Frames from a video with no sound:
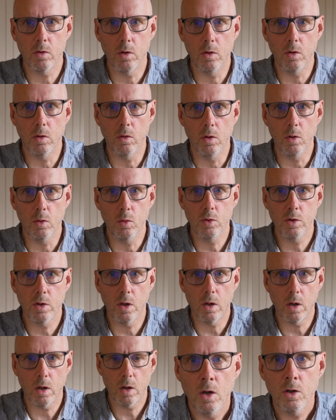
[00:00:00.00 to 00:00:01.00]
so don't lose
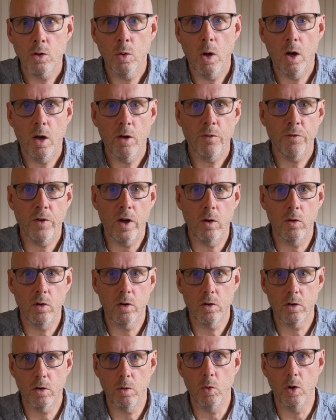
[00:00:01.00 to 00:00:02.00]
that. So what I've
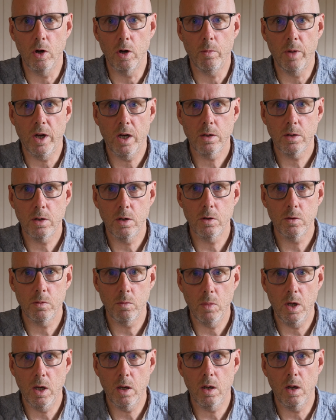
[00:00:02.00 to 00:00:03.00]
found to work best is
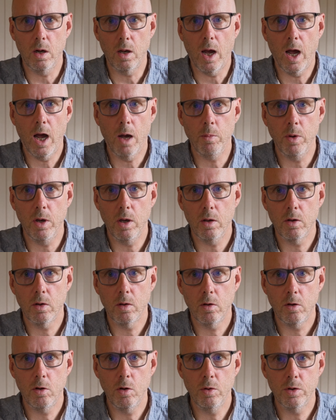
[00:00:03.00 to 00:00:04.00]
making a habit,
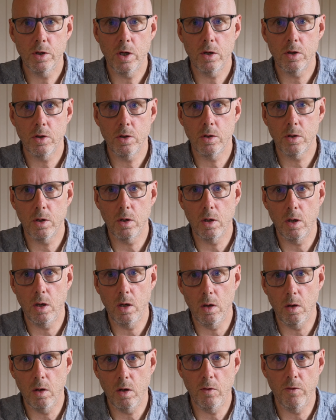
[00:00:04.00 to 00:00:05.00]
2 sessions a
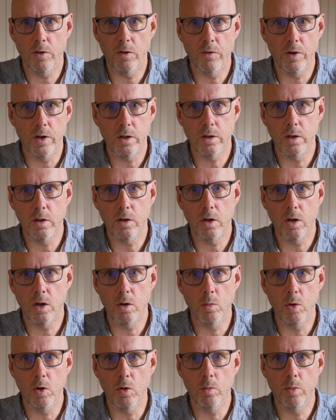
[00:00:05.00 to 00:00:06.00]
day. If it fits into your
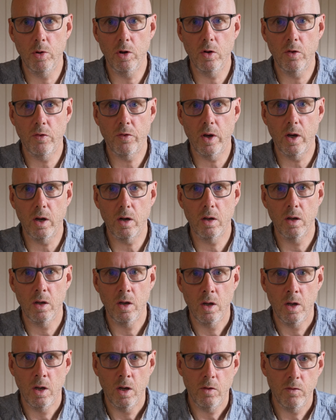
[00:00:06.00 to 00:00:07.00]
commute, perfect.
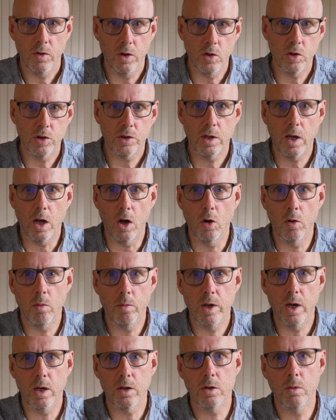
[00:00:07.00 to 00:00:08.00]
If you can just get up,
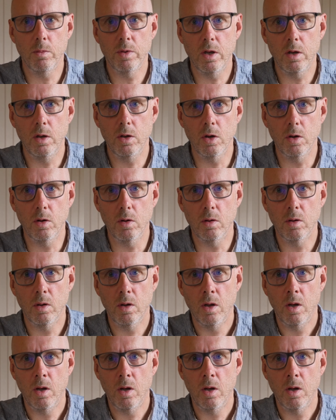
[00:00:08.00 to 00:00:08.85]
get something done,